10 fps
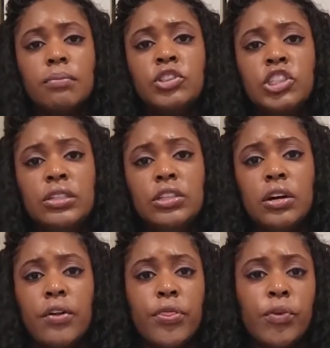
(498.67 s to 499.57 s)
She
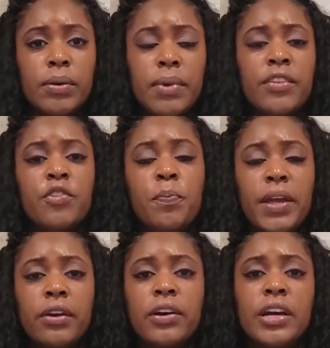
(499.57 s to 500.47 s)
took a 3-month
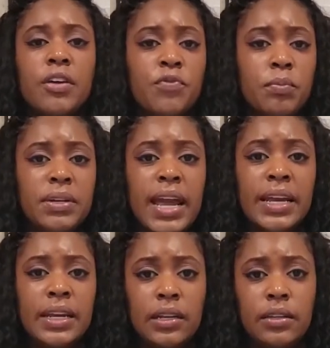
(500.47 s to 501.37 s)
period from
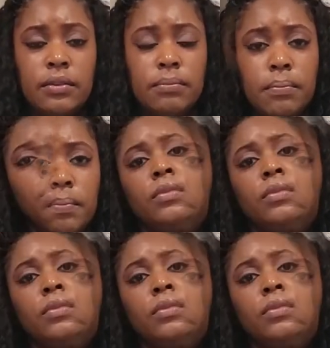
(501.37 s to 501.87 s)
dating.